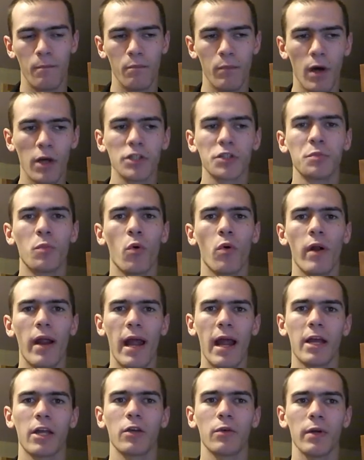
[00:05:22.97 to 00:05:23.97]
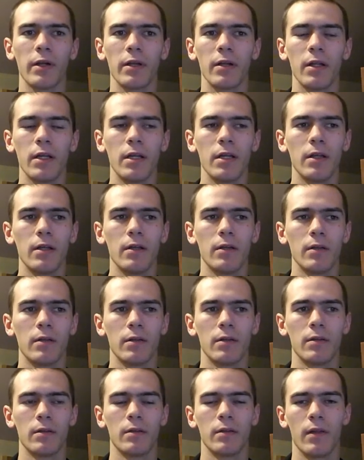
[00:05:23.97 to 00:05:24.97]
much more accurate
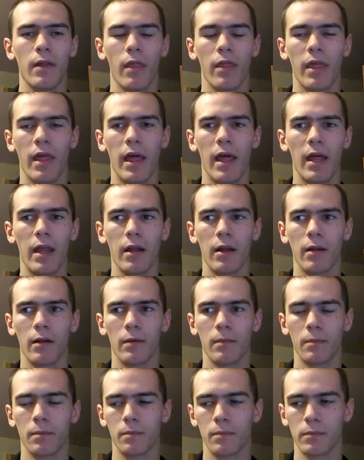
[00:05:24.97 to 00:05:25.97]
than